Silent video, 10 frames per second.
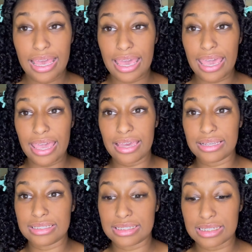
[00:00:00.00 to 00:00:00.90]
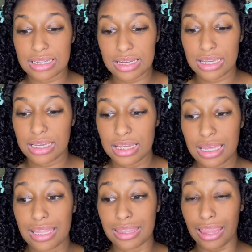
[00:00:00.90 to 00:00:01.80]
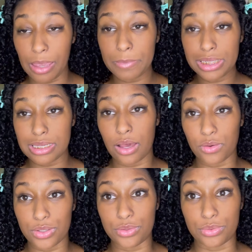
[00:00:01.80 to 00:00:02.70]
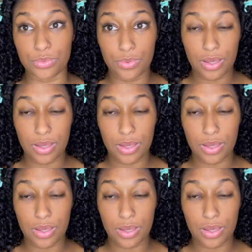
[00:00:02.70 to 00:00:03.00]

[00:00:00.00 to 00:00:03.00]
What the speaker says: and let me tell you